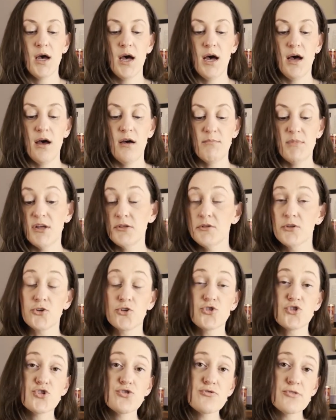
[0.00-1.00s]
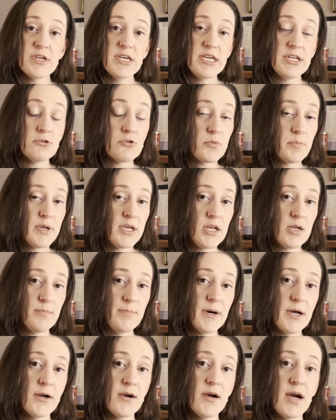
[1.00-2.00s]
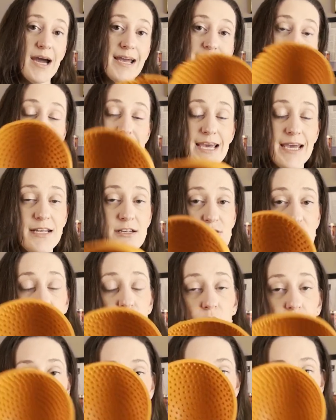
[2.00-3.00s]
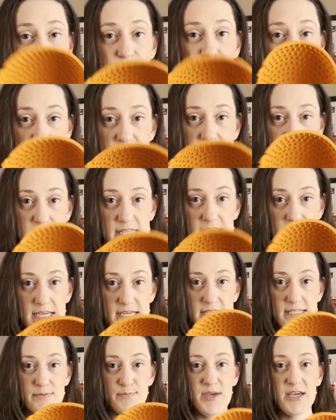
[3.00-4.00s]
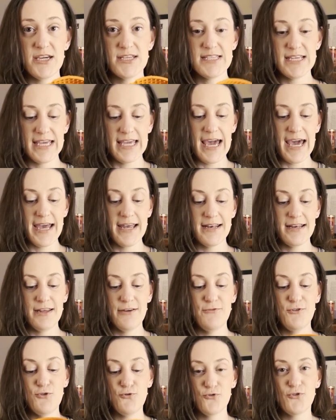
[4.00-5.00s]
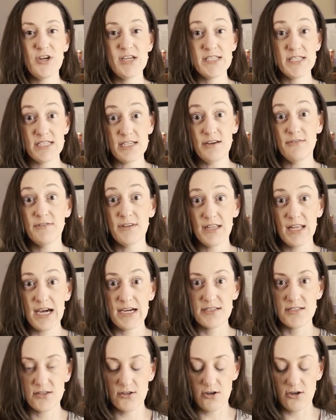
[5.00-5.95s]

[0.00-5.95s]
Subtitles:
a little treat or peanut butter. I tend to always freeze these because, again, if you freeze stuff, it lasts